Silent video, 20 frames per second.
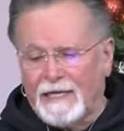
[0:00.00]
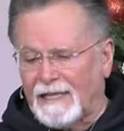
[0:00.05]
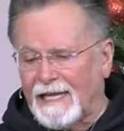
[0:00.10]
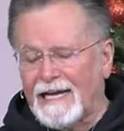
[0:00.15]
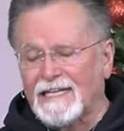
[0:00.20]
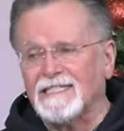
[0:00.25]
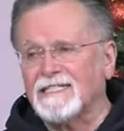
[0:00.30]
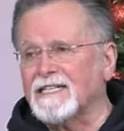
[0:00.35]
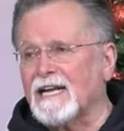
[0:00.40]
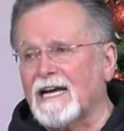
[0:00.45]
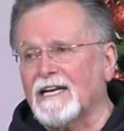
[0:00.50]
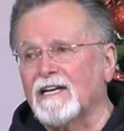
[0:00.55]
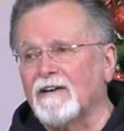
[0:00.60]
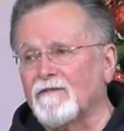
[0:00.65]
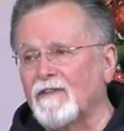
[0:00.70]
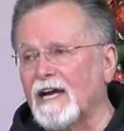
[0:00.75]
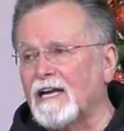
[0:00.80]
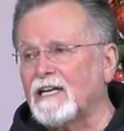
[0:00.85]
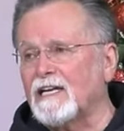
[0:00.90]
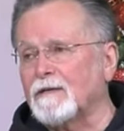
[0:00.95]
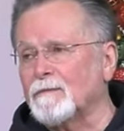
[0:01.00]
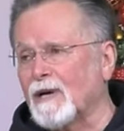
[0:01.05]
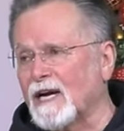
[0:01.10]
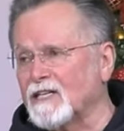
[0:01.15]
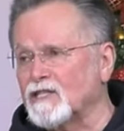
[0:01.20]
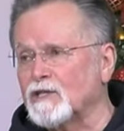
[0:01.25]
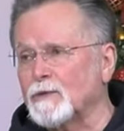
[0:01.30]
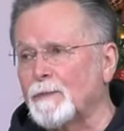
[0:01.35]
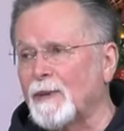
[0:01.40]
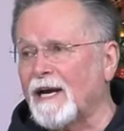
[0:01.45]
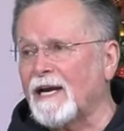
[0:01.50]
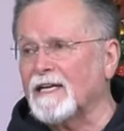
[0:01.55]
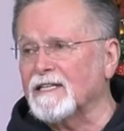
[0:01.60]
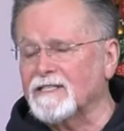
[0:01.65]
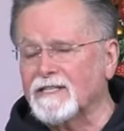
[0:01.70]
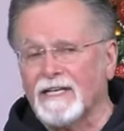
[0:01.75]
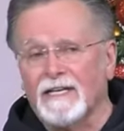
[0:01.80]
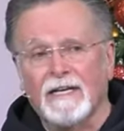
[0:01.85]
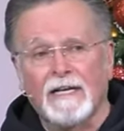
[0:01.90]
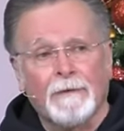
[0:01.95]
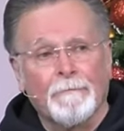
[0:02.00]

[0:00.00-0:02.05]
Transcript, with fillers: That's not invading my space.